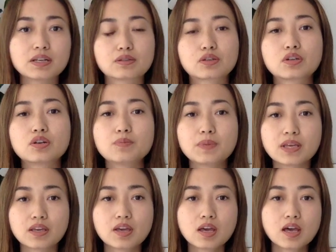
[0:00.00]
It could
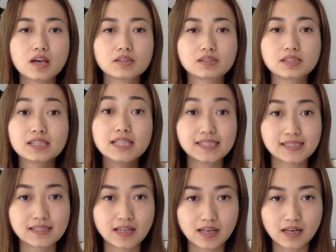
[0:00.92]
be
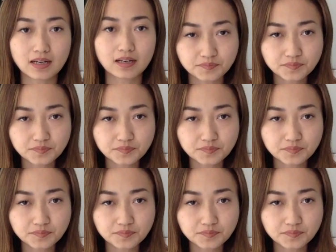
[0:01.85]
soliciting,